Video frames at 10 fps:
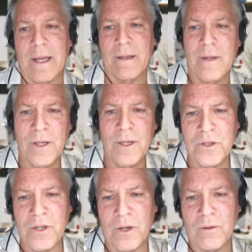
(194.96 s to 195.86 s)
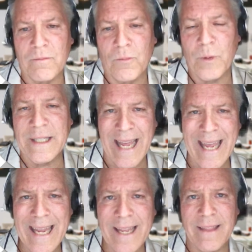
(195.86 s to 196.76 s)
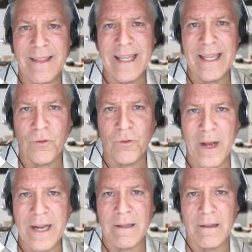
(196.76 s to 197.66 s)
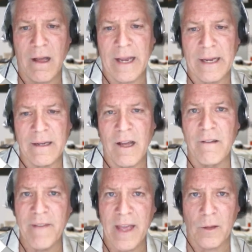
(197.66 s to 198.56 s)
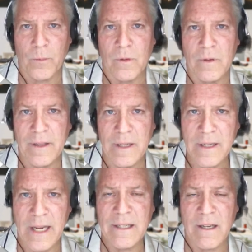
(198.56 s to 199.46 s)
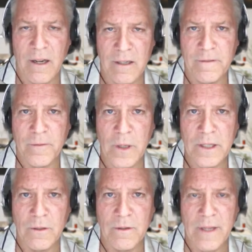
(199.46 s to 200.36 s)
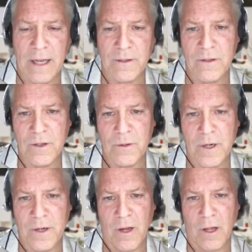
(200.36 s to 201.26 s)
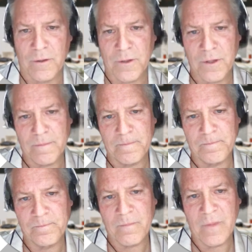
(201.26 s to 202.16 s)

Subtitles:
Okay, so we take the credit line available, in this case $142,200.